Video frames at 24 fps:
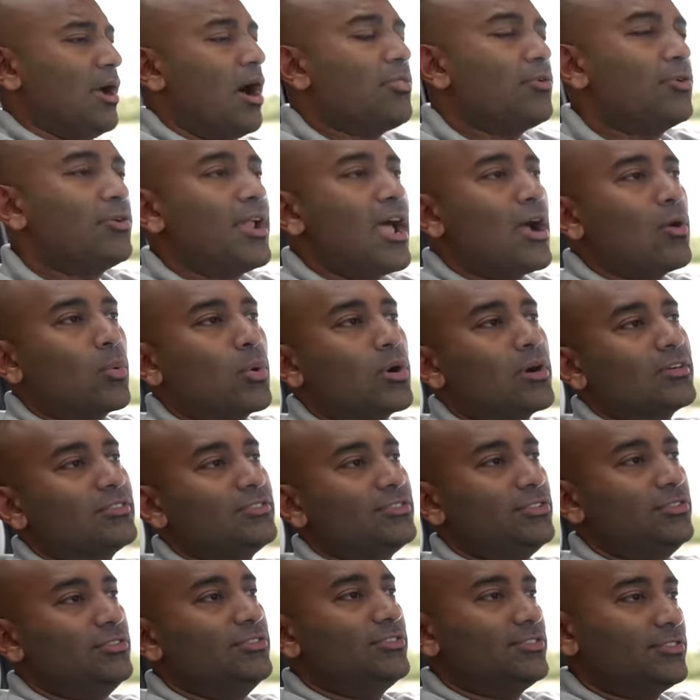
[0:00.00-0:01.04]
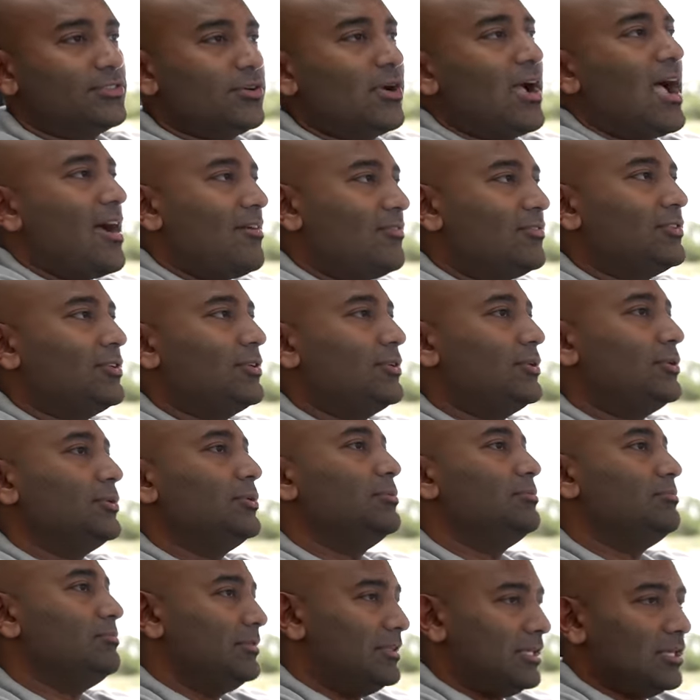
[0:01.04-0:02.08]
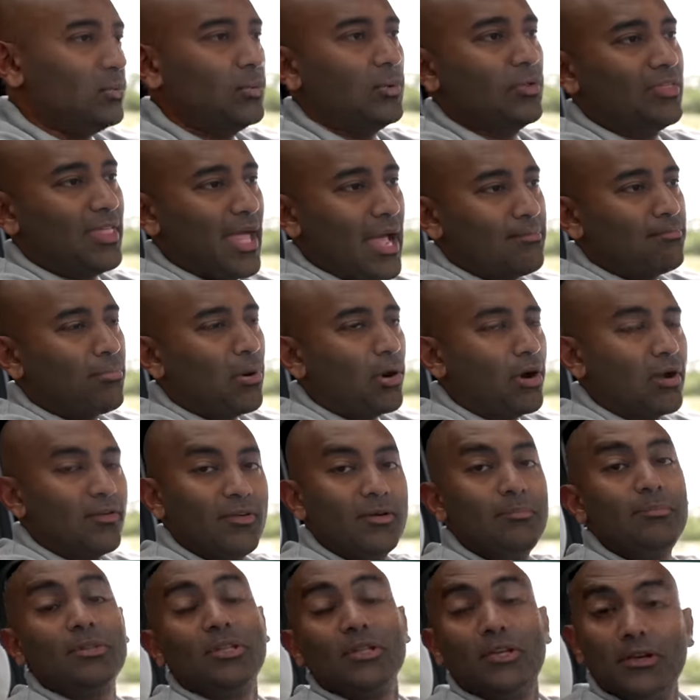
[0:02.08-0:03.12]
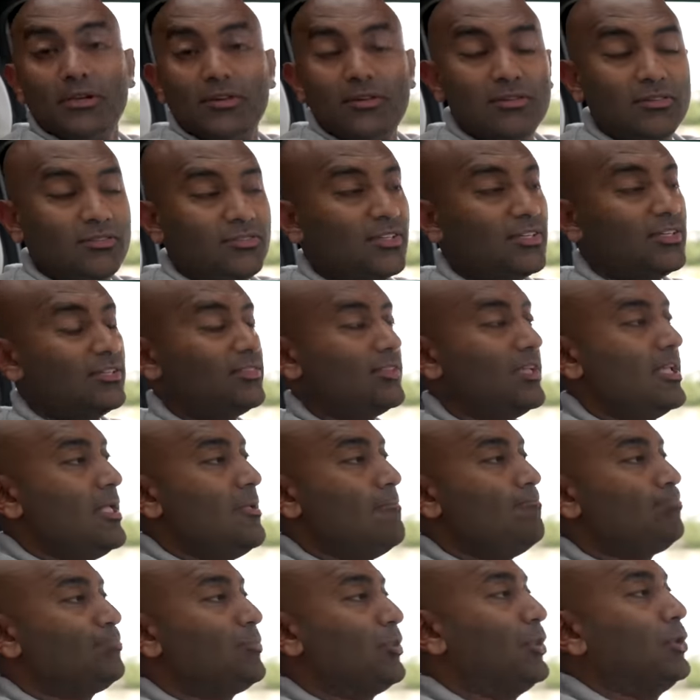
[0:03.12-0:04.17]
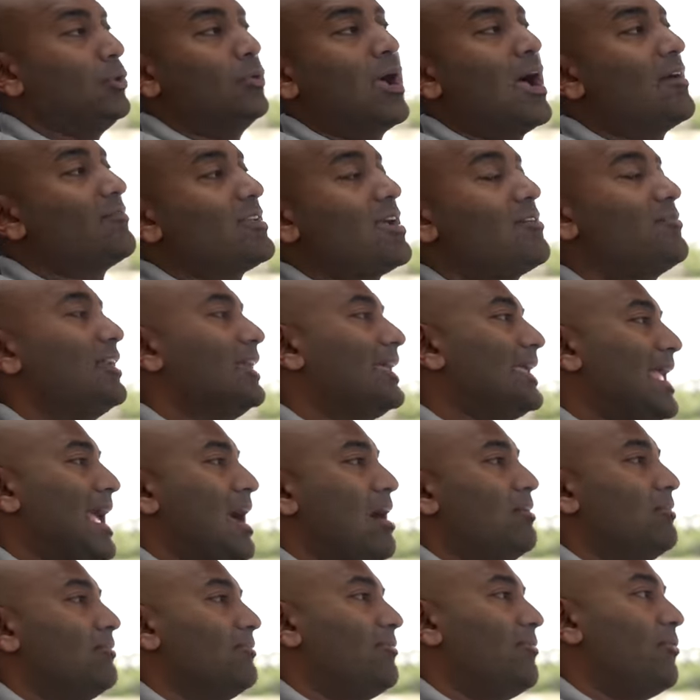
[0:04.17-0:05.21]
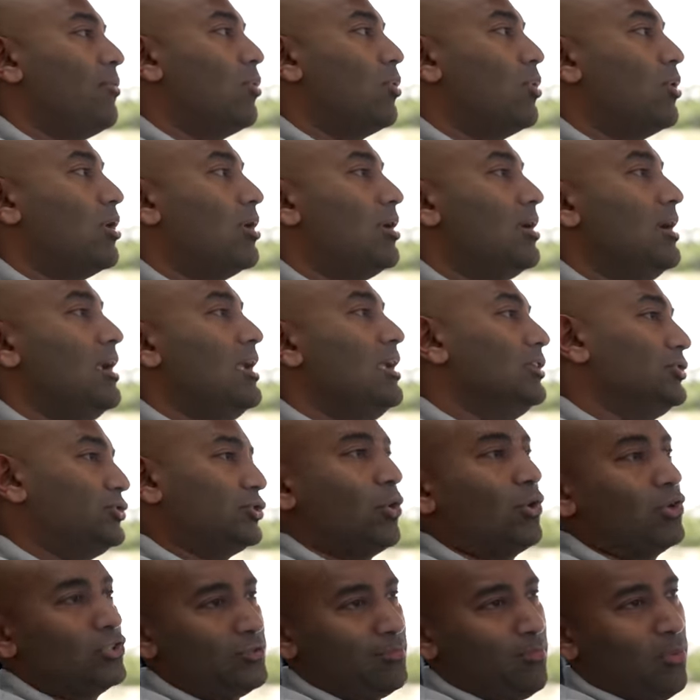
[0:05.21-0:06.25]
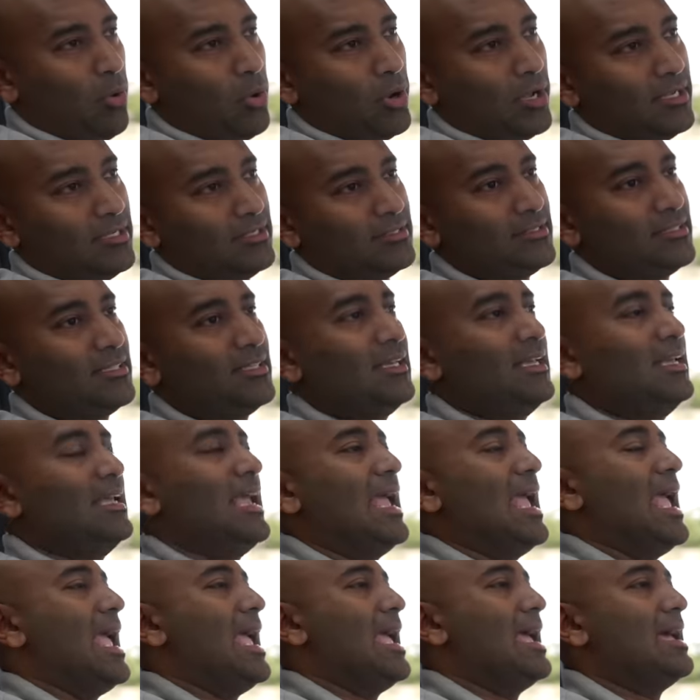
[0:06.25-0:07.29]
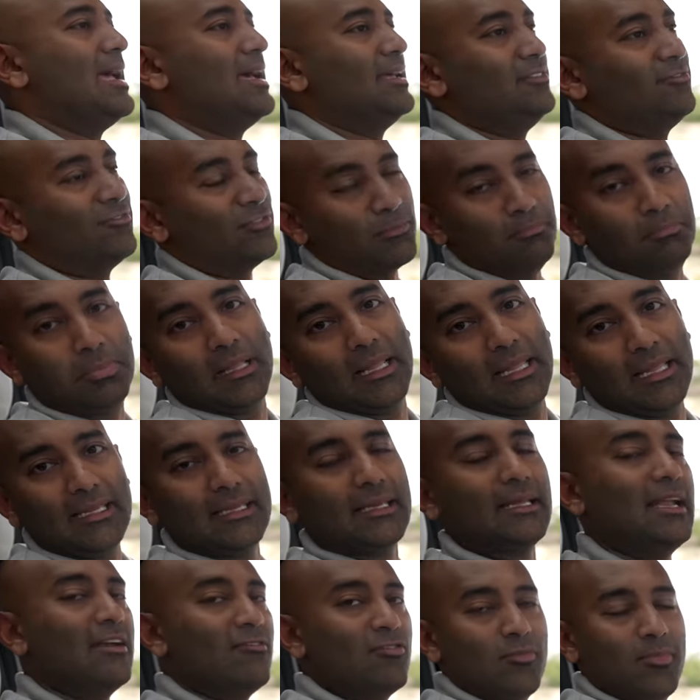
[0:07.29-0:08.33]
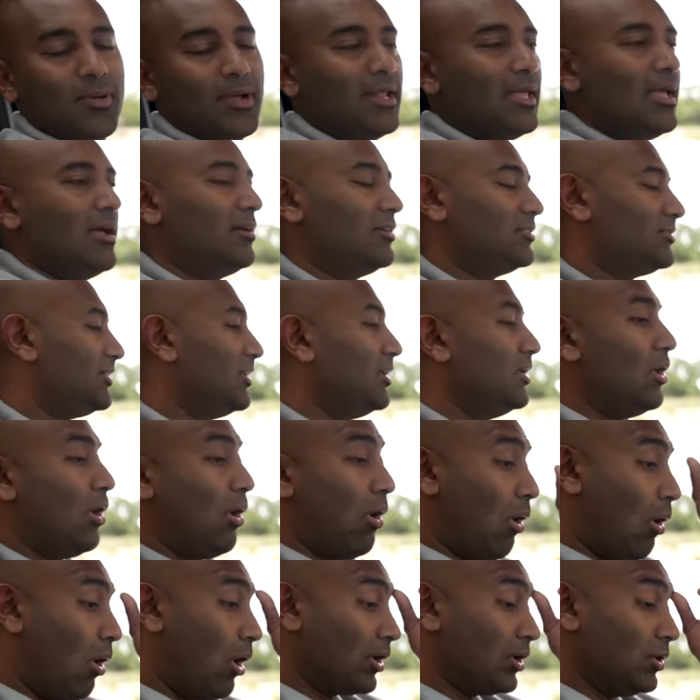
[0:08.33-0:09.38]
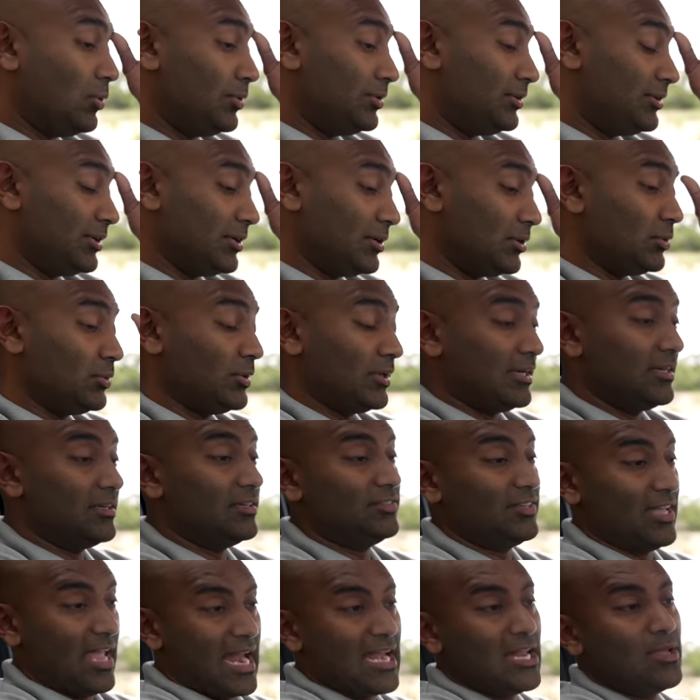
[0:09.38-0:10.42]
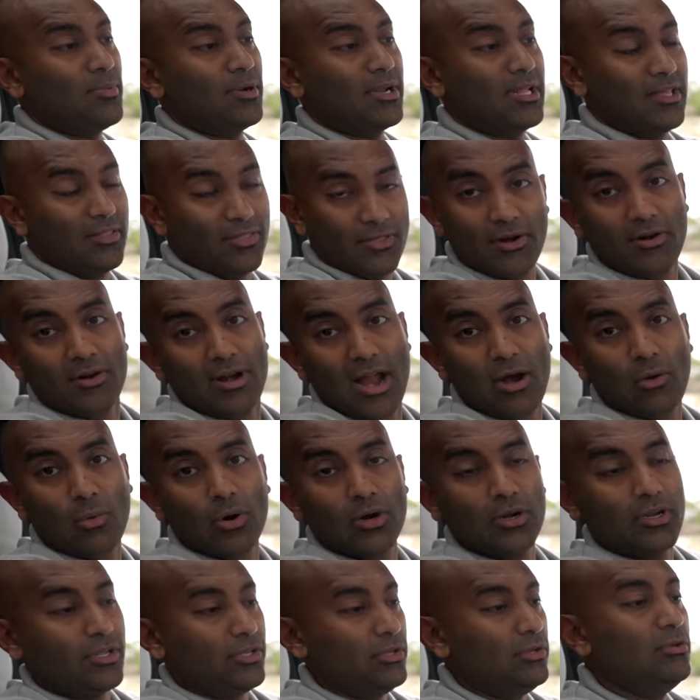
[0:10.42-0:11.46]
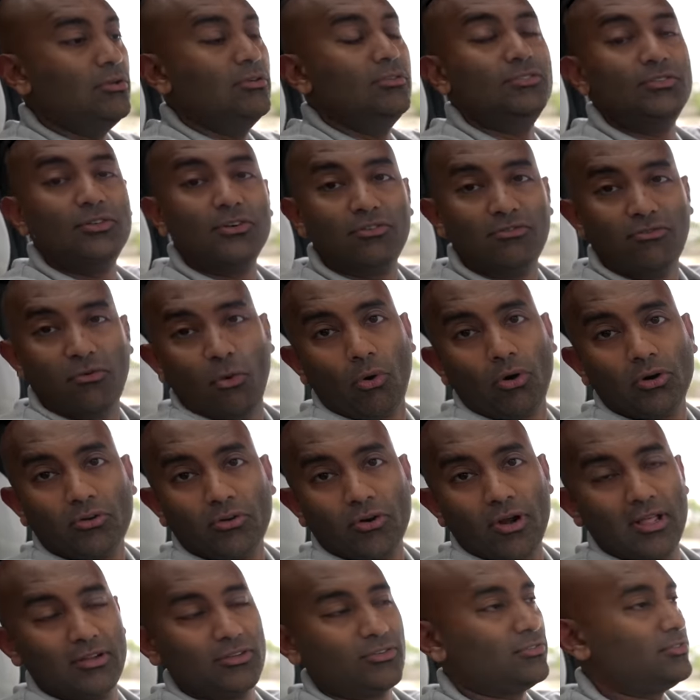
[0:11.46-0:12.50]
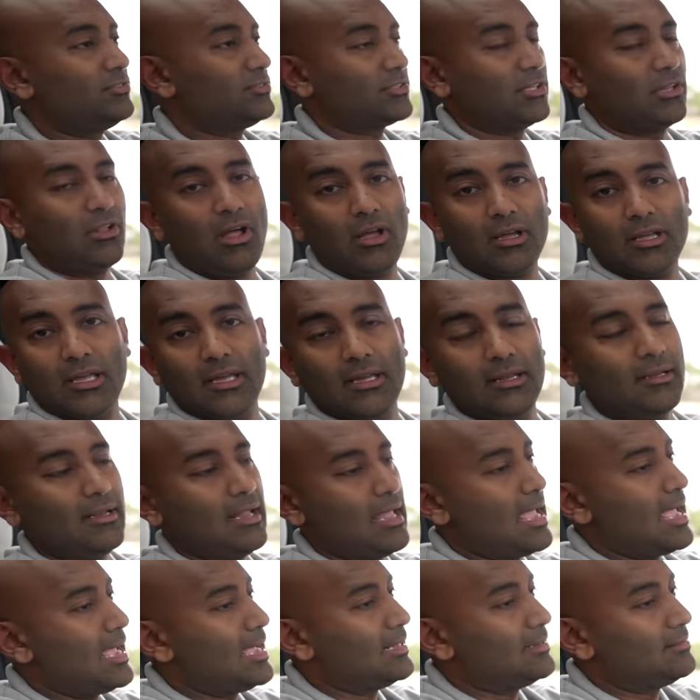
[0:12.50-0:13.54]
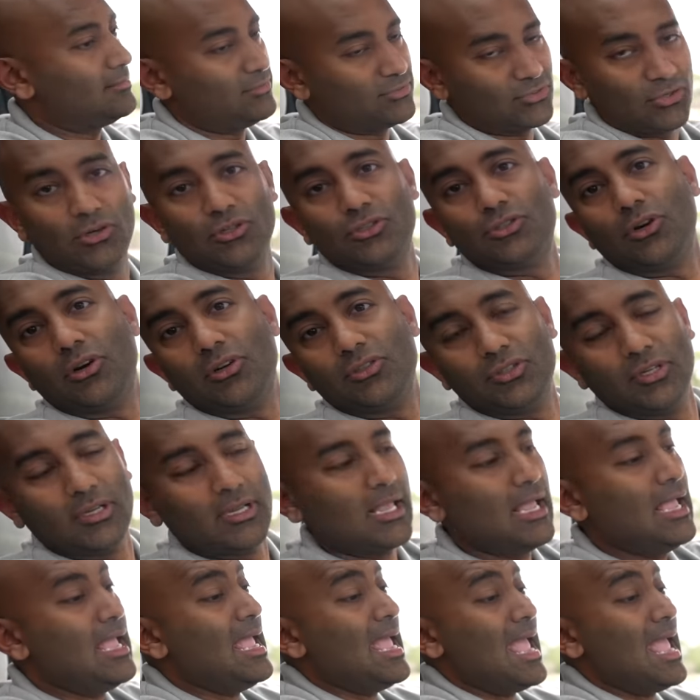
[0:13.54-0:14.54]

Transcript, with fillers: other networks, you still have to deal with that part of it. But the good news is you don't have to have an account for ChargePoint and for Blink and everybody else. All you would do is anybody in their network, you use your Ford credentials to log in and start charging.